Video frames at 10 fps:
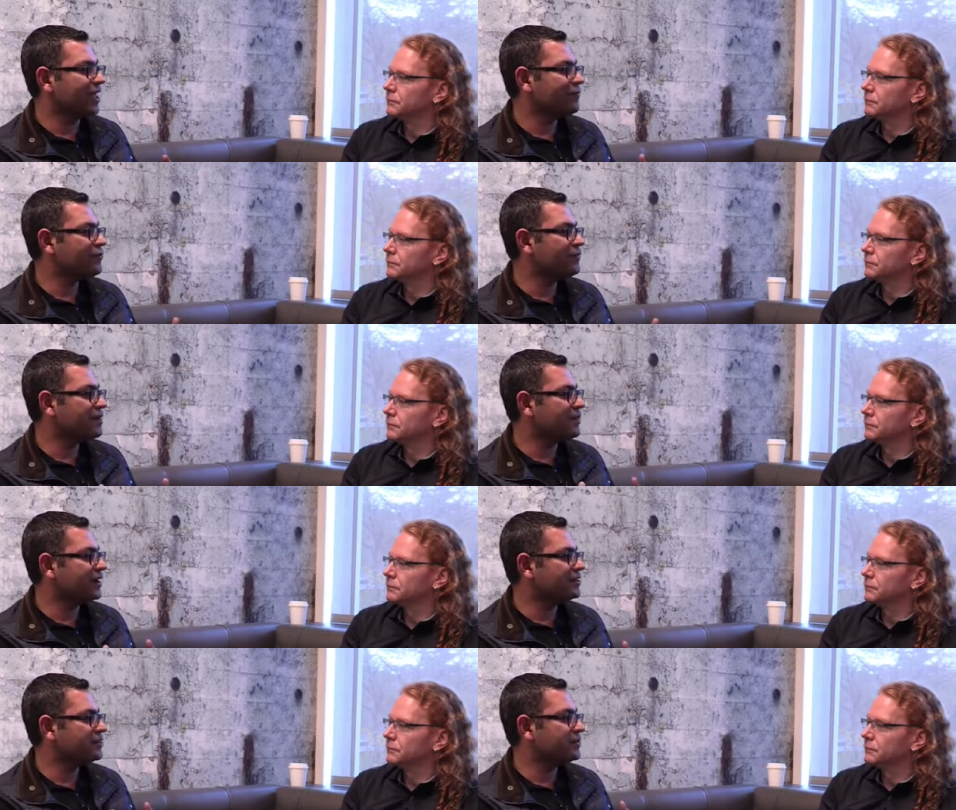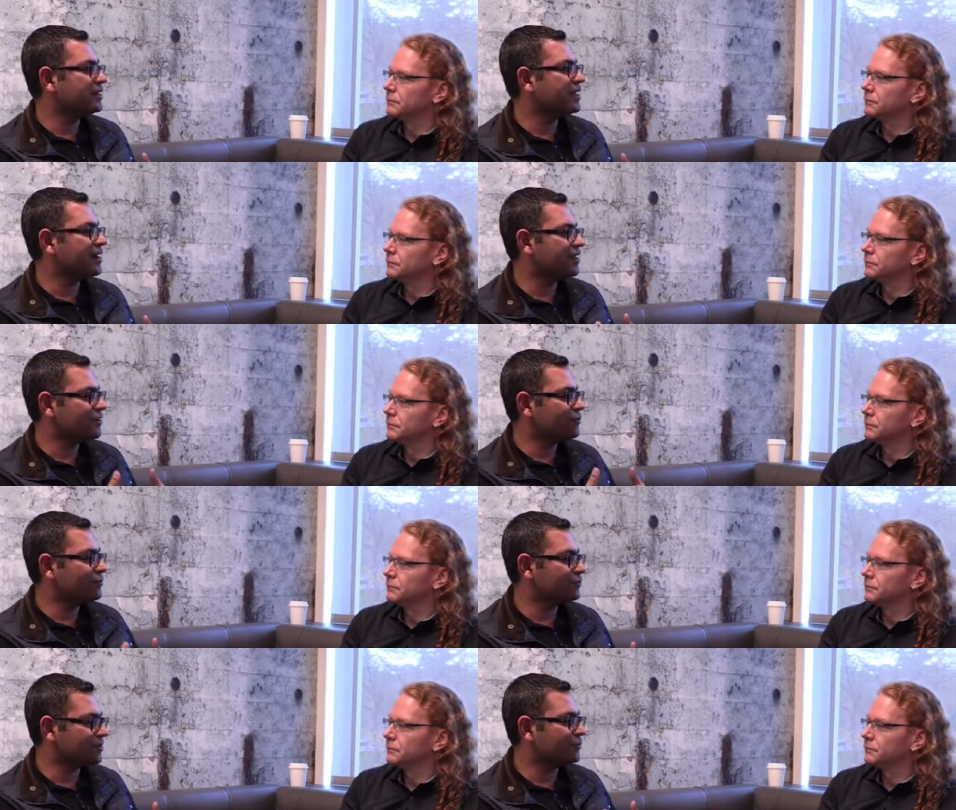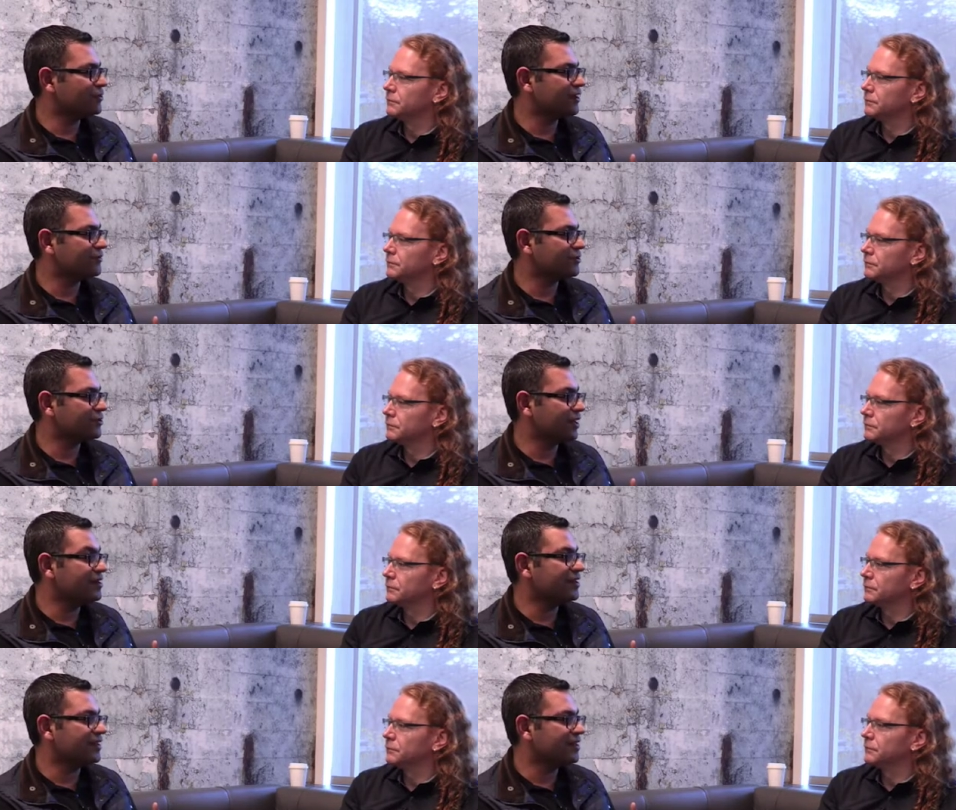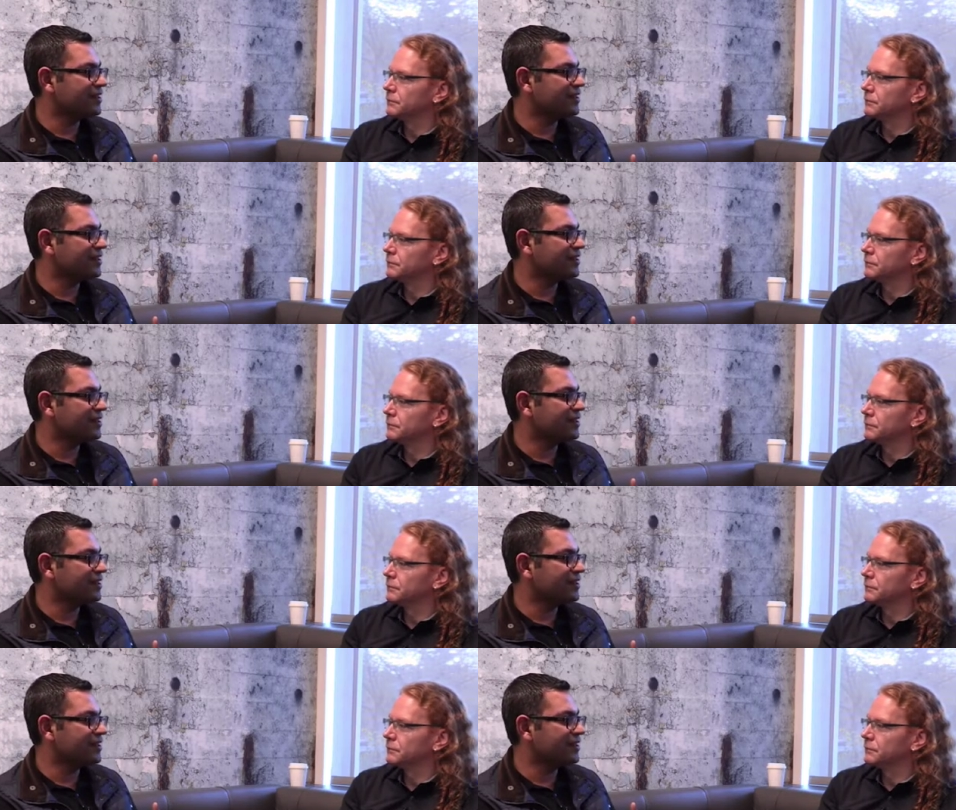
Speaker 1: MVP might just be that hey, you support that functionality,